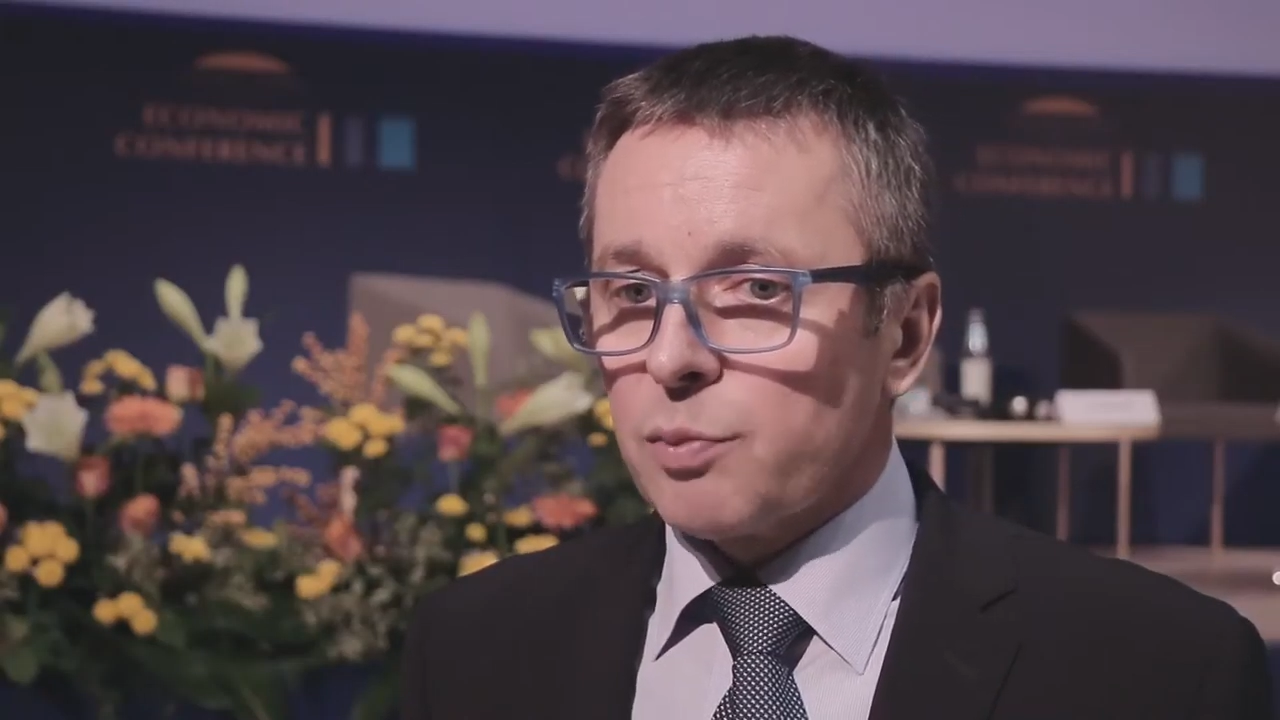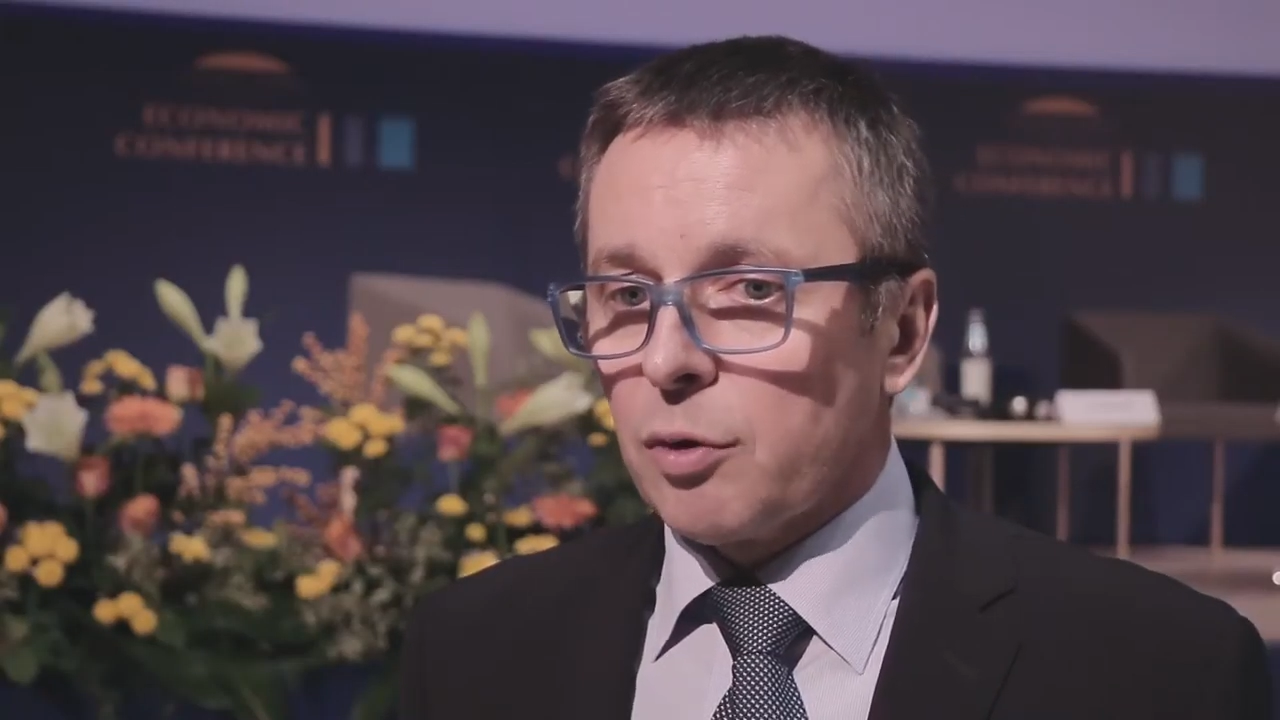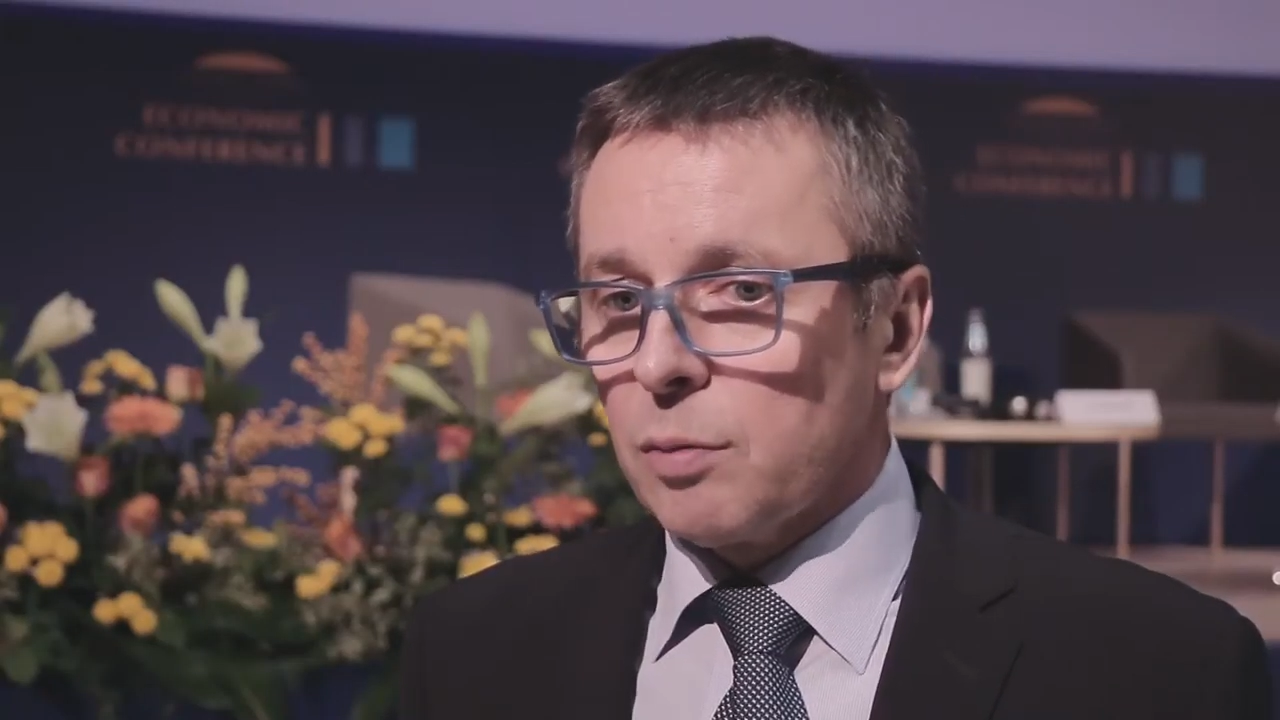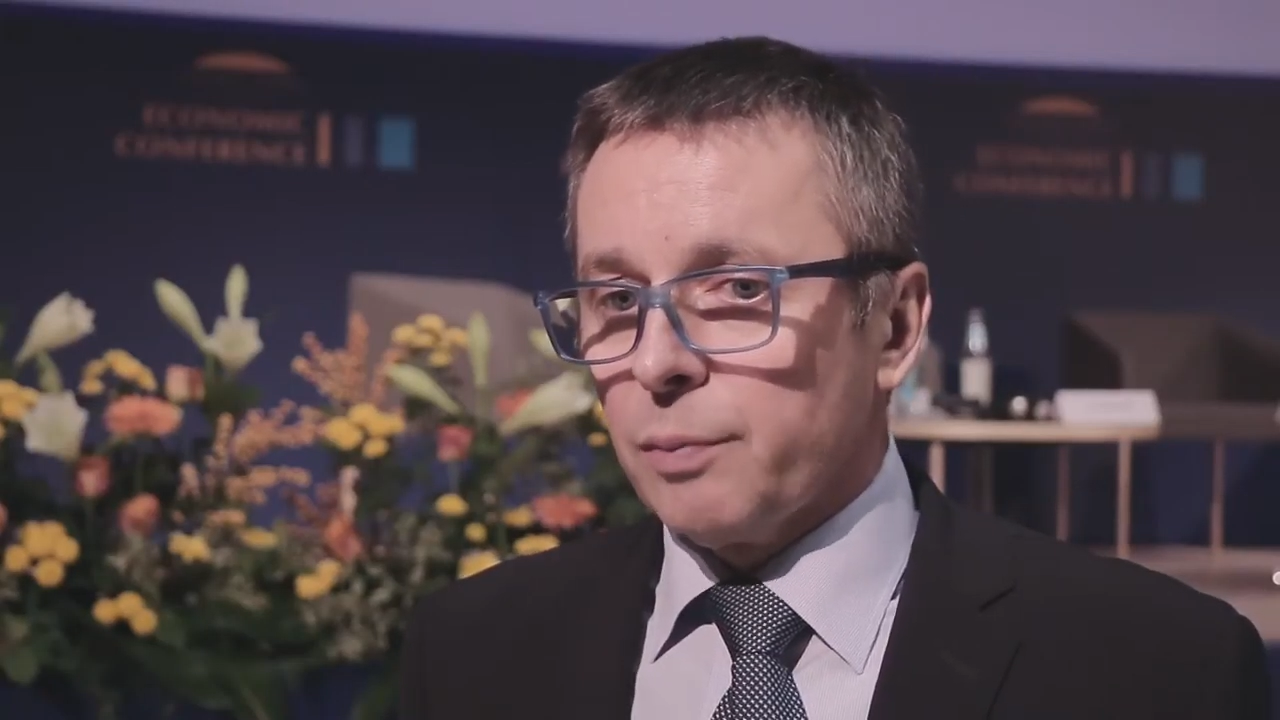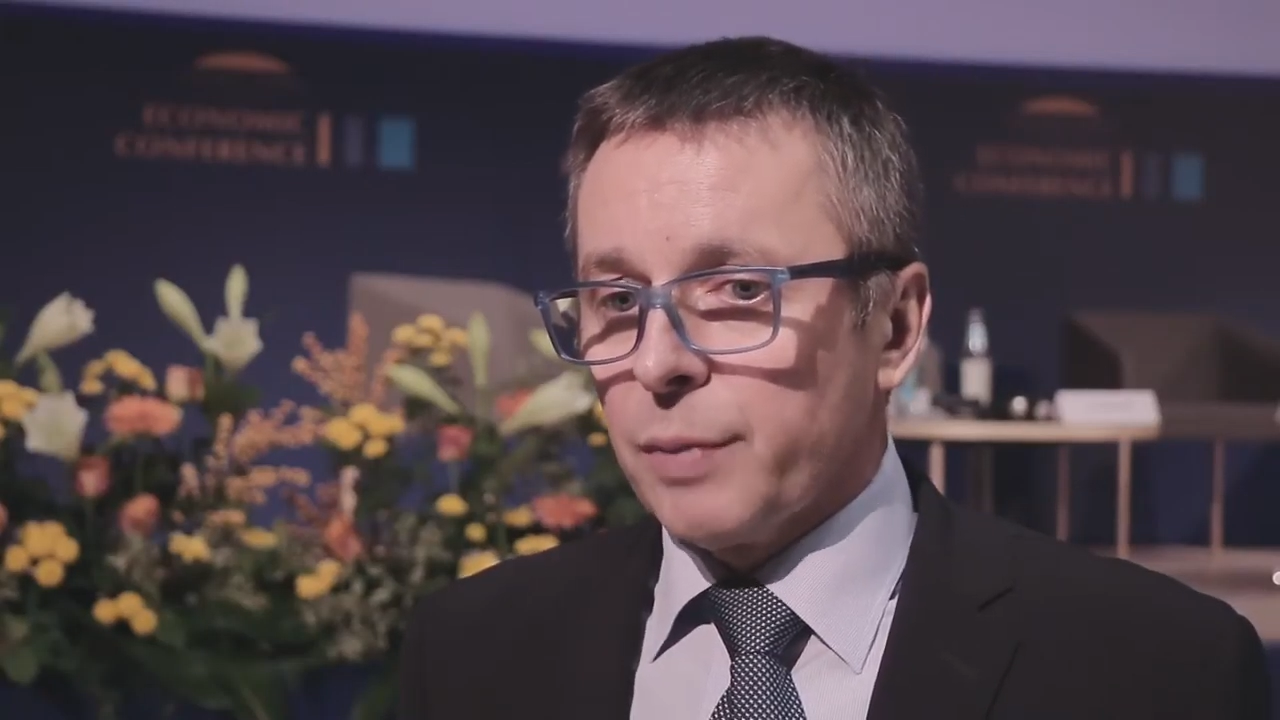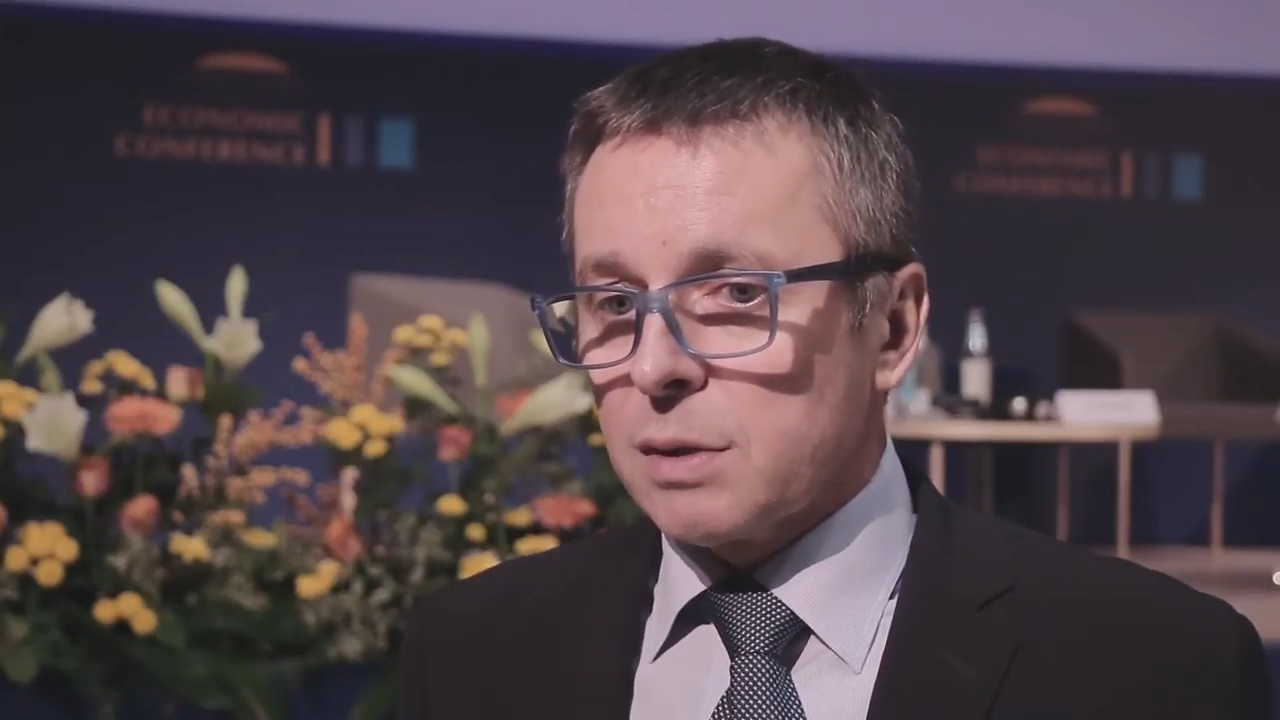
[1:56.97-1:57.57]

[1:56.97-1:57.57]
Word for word: problem